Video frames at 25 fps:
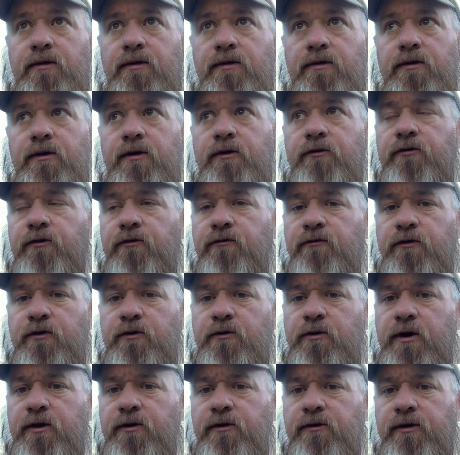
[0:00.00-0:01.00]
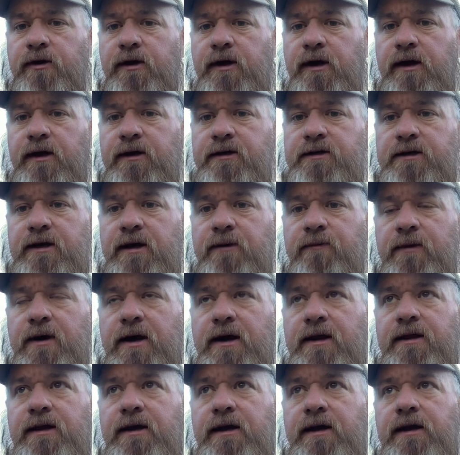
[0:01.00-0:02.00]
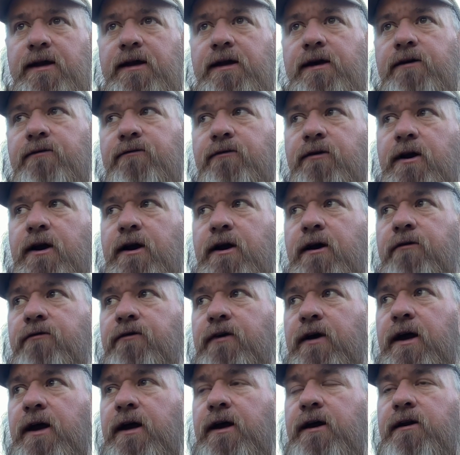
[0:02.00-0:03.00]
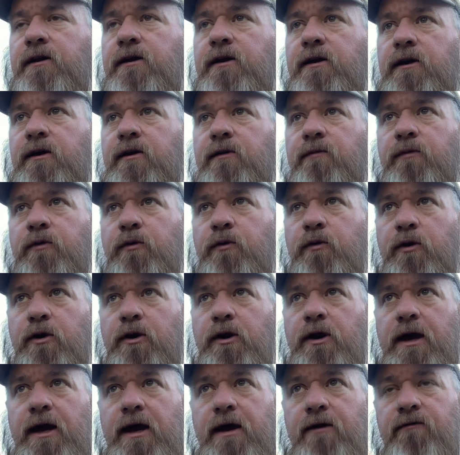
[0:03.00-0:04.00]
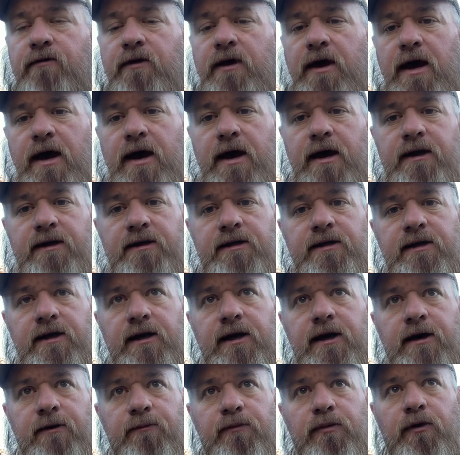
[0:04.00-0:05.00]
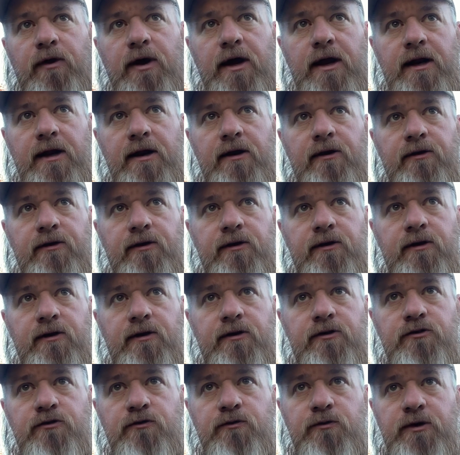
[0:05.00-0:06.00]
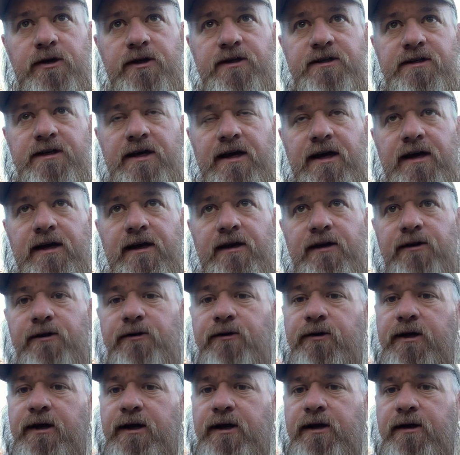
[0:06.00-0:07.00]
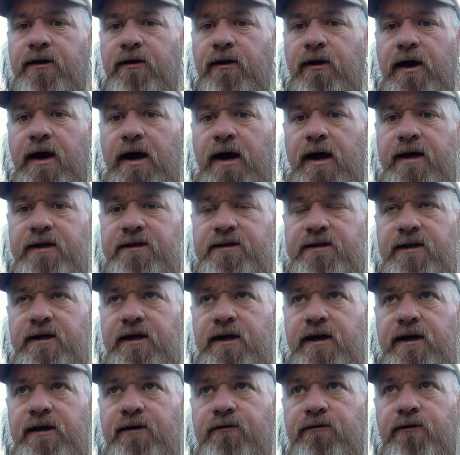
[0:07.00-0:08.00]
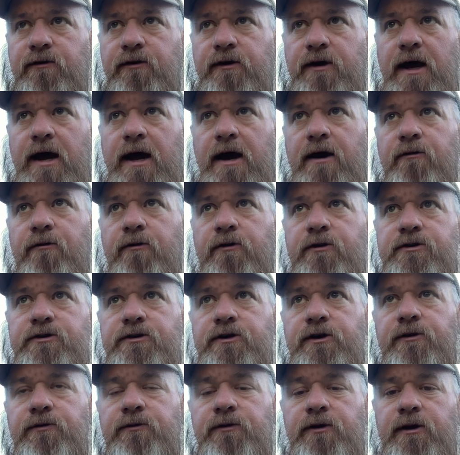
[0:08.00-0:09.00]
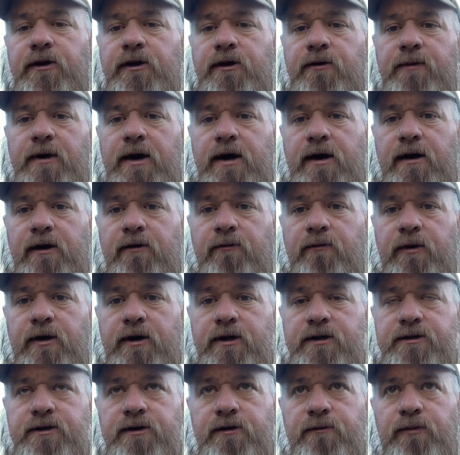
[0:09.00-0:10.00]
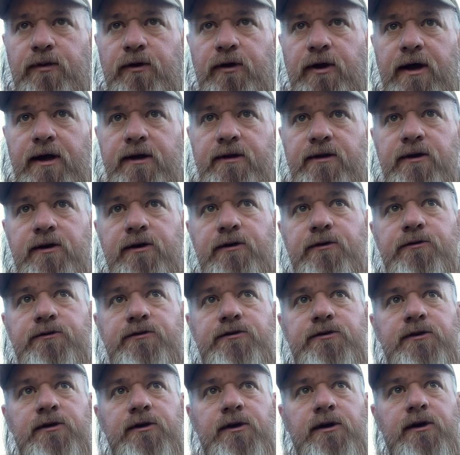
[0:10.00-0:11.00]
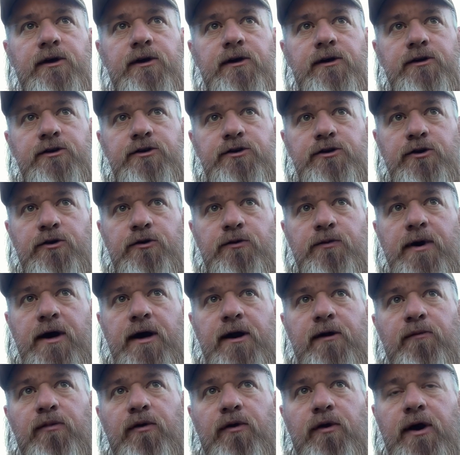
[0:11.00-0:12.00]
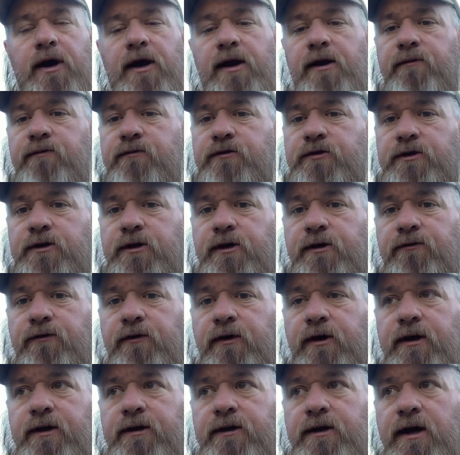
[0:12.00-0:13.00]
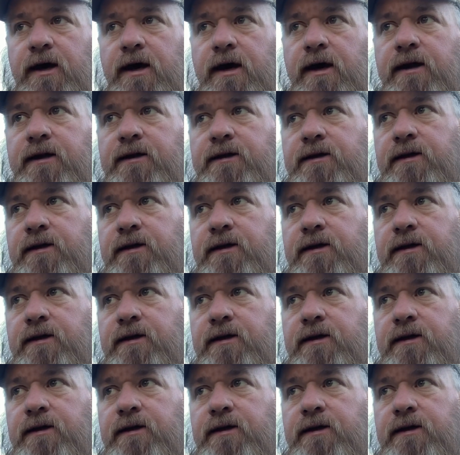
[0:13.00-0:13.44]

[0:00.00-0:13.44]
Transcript: there's a few other things that I'm not thinking of right offhand, but we're gonna have that uh, planted on the 22nd, do an in-class thing for an hour or so, and then come out and everybody's gonna plant those, show them how to plant them, stuff like that.